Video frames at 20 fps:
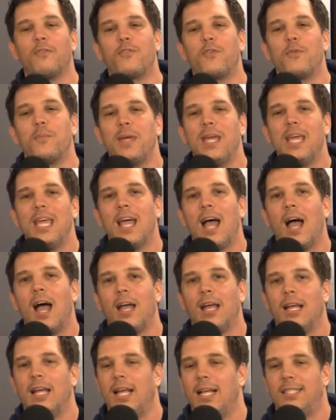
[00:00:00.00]
for me,
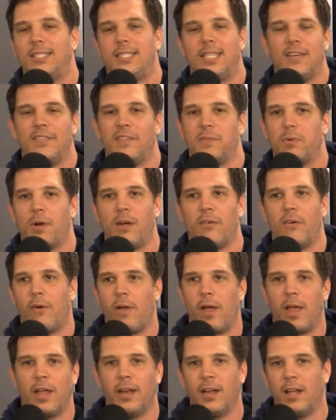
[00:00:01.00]
it's Saving Private
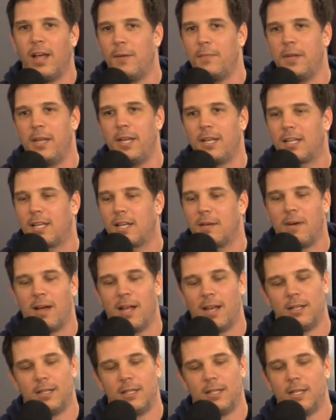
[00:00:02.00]
Ryan. I mean, Oh. come on. Oh
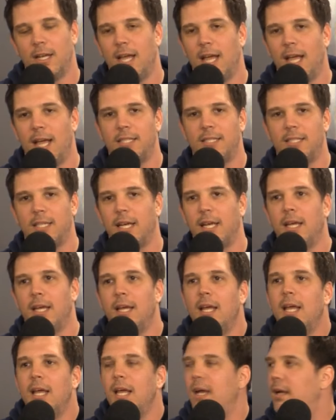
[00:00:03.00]
my God. It's,
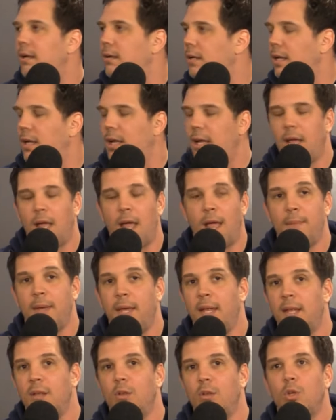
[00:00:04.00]
D-Day. I
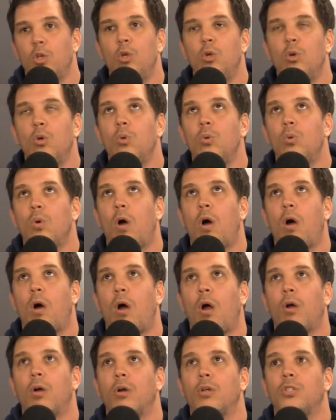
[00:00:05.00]
mean, you are